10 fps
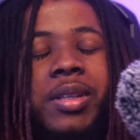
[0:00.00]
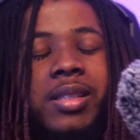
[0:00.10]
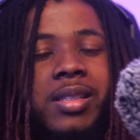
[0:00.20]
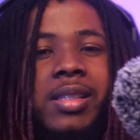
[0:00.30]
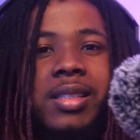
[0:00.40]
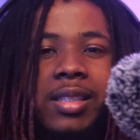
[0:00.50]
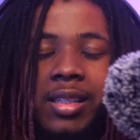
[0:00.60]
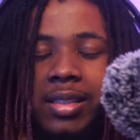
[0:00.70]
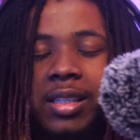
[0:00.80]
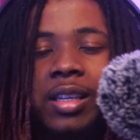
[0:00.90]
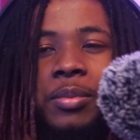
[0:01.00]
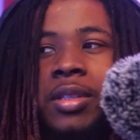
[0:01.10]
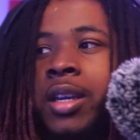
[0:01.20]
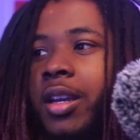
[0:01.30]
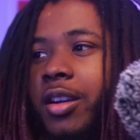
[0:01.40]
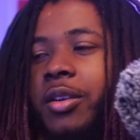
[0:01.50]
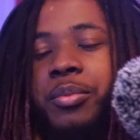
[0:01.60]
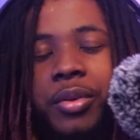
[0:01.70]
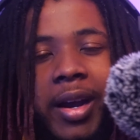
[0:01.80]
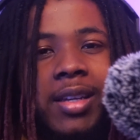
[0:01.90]
16 teams
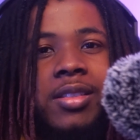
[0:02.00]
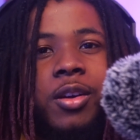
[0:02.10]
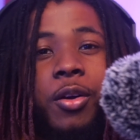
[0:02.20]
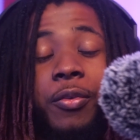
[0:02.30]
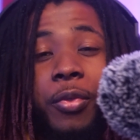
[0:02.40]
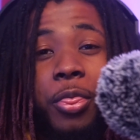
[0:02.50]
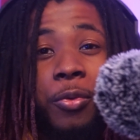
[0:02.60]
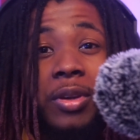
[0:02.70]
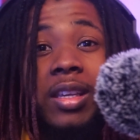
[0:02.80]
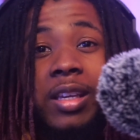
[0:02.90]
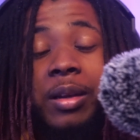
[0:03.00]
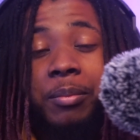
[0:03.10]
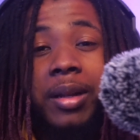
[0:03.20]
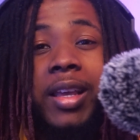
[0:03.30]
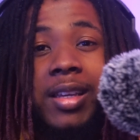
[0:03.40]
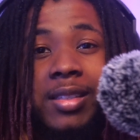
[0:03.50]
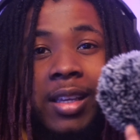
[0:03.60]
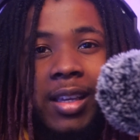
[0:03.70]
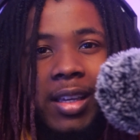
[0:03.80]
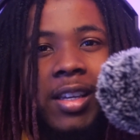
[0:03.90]
comprised of three players
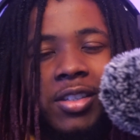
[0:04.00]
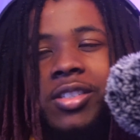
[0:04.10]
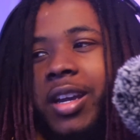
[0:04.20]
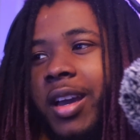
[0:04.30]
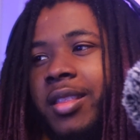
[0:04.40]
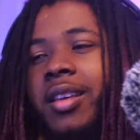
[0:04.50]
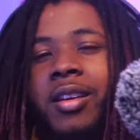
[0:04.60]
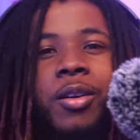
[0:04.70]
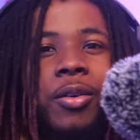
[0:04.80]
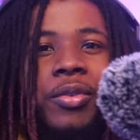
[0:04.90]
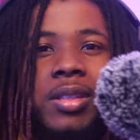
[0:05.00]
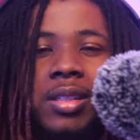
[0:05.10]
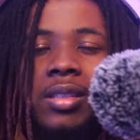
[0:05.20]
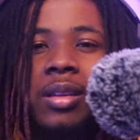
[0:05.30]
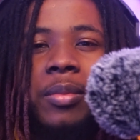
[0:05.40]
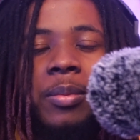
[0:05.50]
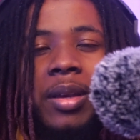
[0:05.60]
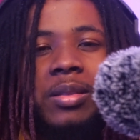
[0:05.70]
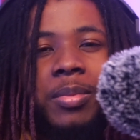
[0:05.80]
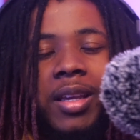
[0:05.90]
each. And they are obviously some of the
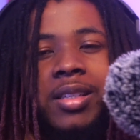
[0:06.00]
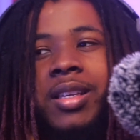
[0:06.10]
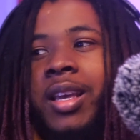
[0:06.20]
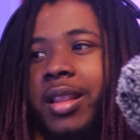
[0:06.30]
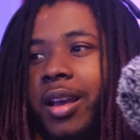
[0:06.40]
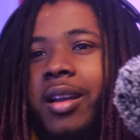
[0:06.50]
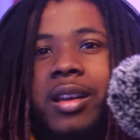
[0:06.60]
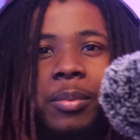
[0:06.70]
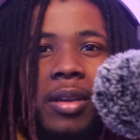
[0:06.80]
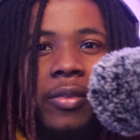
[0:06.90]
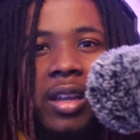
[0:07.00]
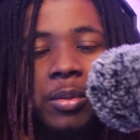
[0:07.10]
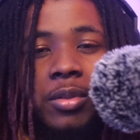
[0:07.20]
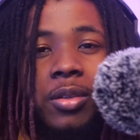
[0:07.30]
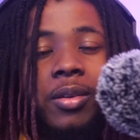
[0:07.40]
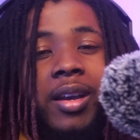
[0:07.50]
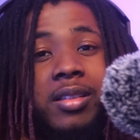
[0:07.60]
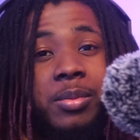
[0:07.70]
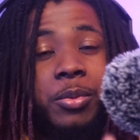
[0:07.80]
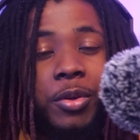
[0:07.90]
best players that are going to be available to you guys
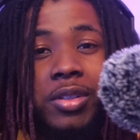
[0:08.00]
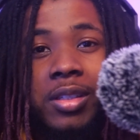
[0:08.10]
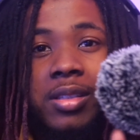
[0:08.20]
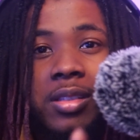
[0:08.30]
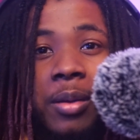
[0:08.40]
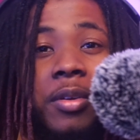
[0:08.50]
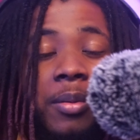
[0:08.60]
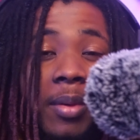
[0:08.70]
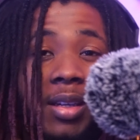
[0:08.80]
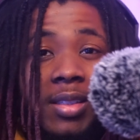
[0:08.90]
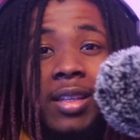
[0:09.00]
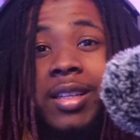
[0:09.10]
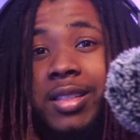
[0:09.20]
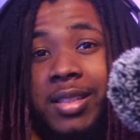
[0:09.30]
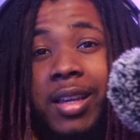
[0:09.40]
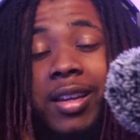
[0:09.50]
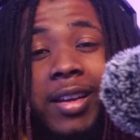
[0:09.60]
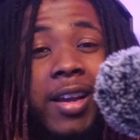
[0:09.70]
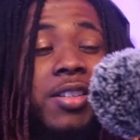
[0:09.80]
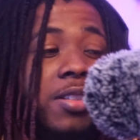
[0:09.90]
to be watching some amazing Tekken
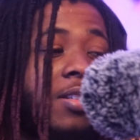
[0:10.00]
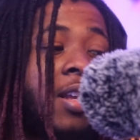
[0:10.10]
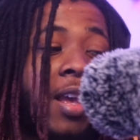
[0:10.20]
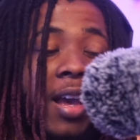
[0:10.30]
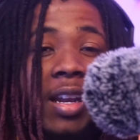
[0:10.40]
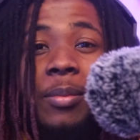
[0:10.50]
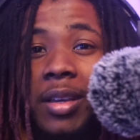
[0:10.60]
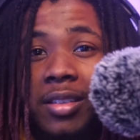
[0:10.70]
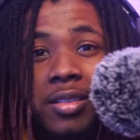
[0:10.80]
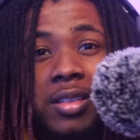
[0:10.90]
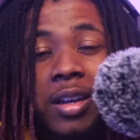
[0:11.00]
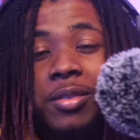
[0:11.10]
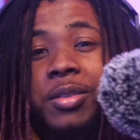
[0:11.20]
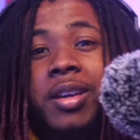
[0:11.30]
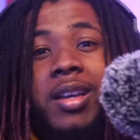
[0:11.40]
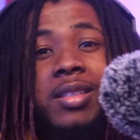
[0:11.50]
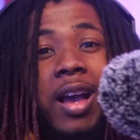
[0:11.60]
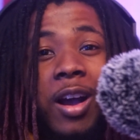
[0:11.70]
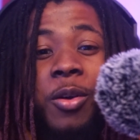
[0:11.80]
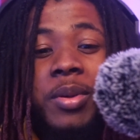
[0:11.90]
action. And I'm here to just announce to you guys that
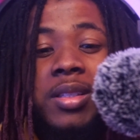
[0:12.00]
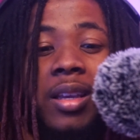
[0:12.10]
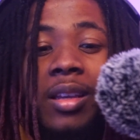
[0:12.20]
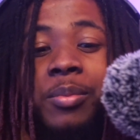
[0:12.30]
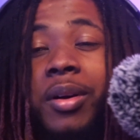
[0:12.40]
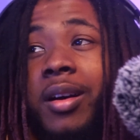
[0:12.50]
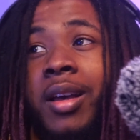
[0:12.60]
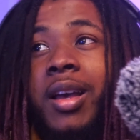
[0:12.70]
I'll be taking part.